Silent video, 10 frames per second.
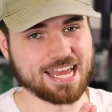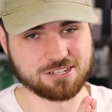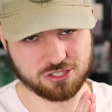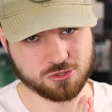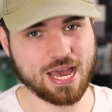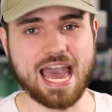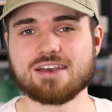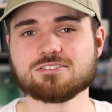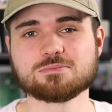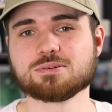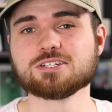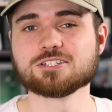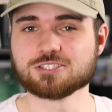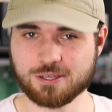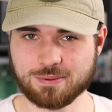And you have to put
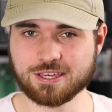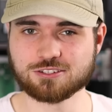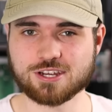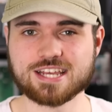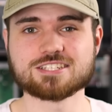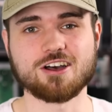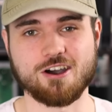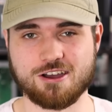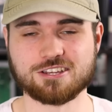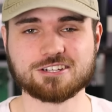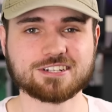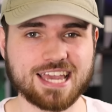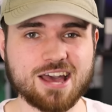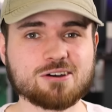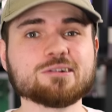your shipping address on your
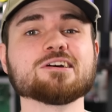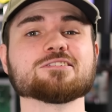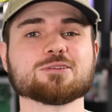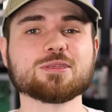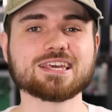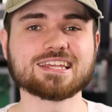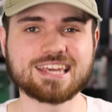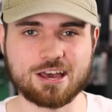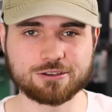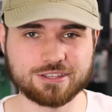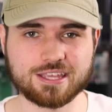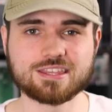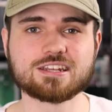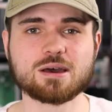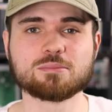account so they can calculate
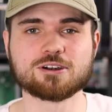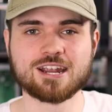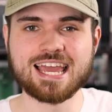the number